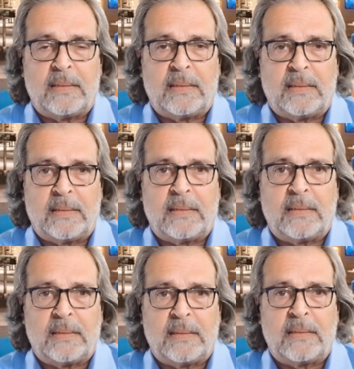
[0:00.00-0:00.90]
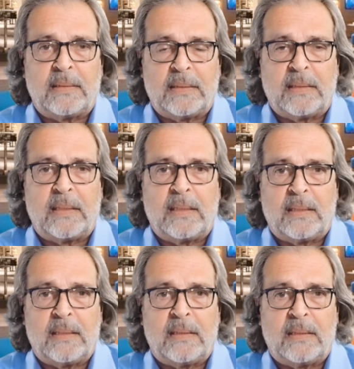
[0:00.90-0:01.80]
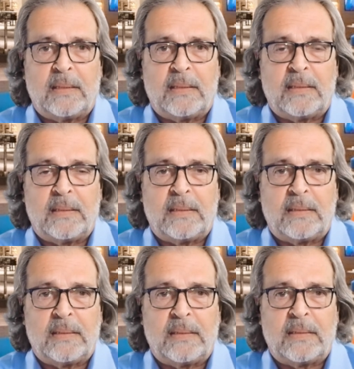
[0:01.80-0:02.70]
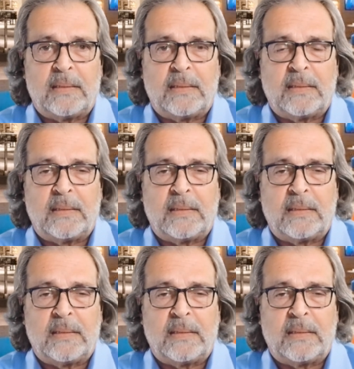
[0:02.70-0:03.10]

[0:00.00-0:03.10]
This person isn't speaking.